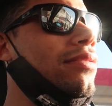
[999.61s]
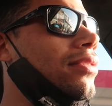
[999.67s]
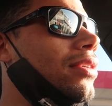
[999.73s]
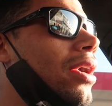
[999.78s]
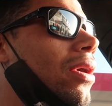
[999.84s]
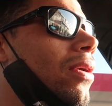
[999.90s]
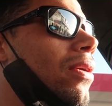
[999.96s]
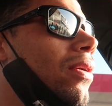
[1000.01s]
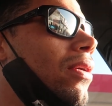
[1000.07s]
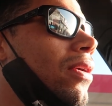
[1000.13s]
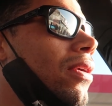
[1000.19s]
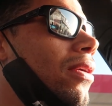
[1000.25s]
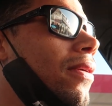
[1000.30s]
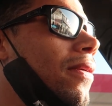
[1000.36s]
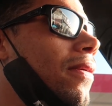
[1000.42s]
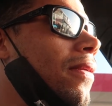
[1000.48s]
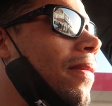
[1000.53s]
So
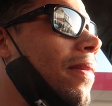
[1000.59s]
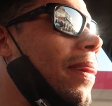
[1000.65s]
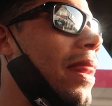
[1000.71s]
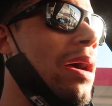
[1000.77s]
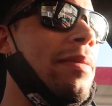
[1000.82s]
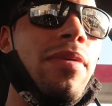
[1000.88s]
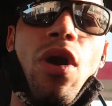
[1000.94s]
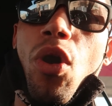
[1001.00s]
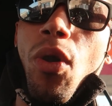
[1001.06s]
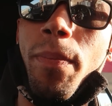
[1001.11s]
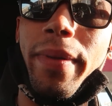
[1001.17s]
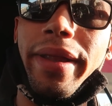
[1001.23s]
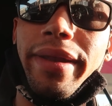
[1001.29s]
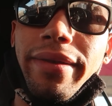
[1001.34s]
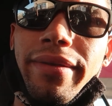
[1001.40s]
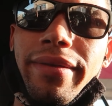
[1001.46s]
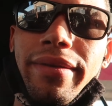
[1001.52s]
I'm
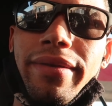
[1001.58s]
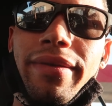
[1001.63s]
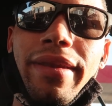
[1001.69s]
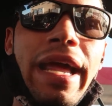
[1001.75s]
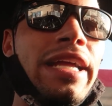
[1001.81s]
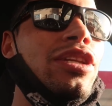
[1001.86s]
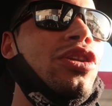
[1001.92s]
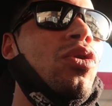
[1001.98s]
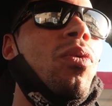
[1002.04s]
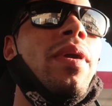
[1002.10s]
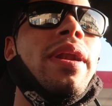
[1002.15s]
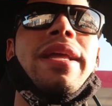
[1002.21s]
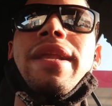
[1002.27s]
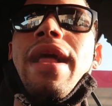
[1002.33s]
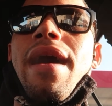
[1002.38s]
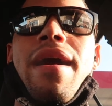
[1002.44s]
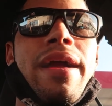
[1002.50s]
hoping like
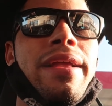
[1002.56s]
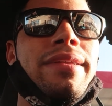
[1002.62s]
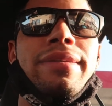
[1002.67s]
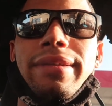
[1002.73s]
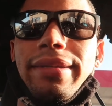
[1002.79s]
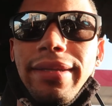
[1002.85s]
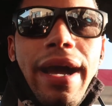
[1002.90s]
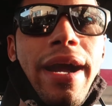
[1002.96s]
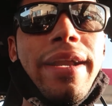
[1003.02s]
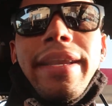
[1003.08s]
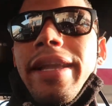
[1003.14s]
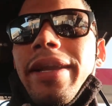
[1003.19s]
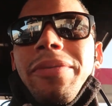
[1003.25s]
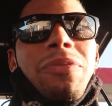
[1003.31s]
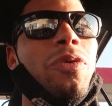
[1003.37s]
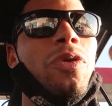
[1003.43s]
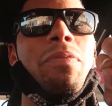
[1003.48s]

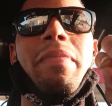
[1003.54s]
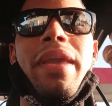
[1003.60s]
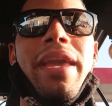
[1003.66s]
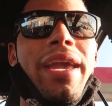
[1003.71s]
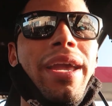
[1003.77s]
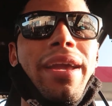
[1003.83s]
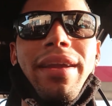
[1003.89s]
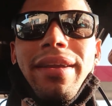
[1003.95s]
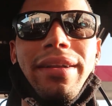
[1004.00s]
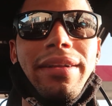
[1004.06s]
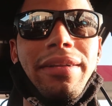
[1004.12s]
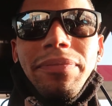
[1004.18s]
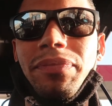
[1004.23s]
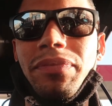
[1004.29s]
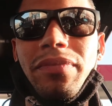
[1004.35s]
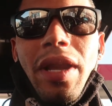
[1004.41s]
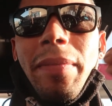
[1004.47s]
2990 would be,
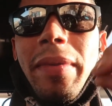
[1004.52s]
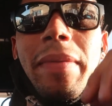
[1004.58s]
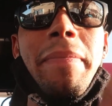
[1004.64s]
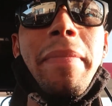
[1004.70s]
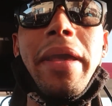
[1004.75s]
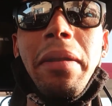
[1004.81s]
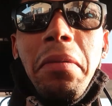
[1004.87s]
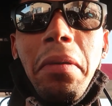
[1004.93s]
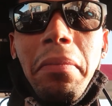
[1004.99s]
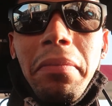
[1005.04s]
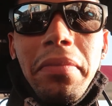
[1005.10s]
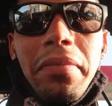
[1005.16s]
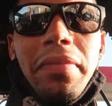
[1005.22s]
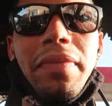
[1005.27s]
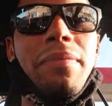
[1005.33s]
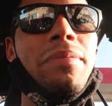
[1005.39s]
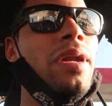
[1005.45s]
I mean, minimum,
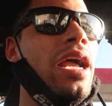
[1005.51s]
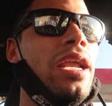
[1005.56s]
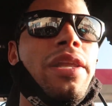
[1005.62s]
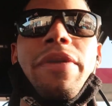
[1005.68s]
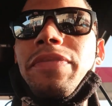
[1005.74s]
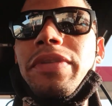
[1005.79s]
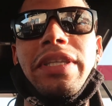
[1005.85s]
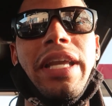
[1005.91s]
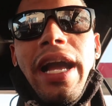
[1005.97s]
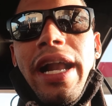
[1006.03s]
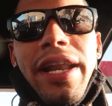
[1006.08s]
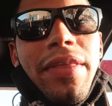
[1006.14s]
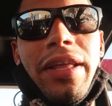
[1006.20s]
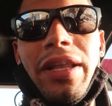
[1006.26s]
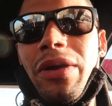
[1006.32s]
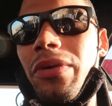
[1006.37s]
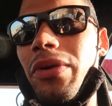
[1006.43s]
but I'd love to see
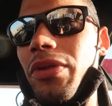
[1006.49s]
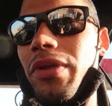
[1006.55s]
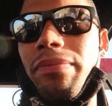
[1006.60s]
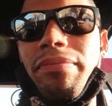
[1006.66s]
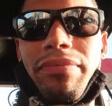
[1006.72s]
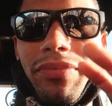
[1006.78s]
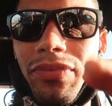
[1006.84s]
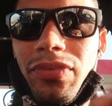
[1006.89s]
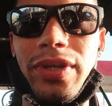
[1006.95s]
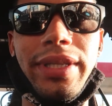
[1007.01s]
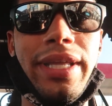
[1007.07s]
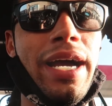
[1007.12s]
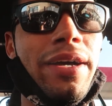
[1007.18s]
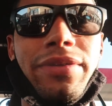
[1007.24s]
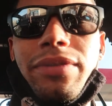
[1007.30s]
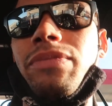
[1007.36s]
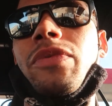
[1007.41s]
anything lower than
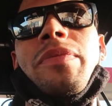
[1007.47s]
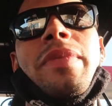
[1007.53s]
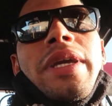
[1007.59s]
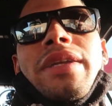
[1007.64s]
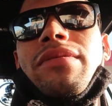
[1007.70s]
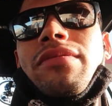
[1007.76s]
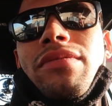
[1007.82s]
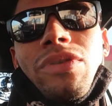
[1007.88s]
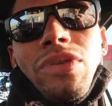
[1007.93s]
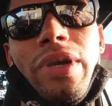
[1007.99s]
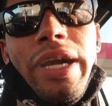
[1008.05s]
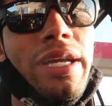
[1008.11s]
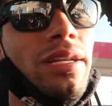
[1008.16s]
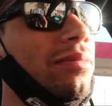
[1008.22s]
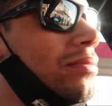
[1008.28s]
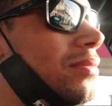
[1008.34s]
3000 would be great,